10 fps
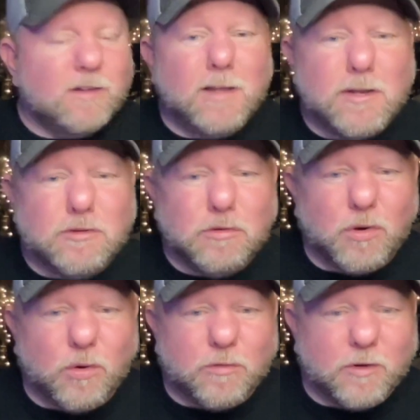letting you
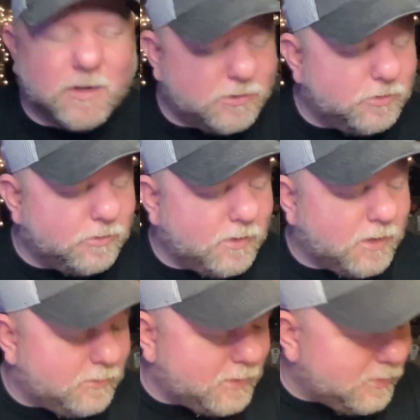know if they're any good or
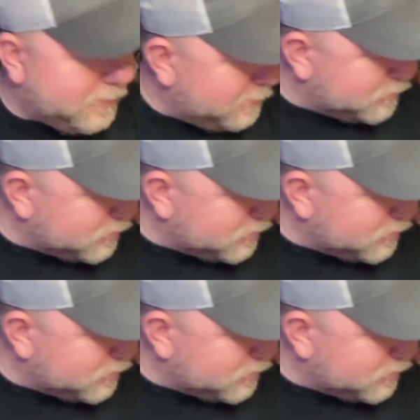not now that I'm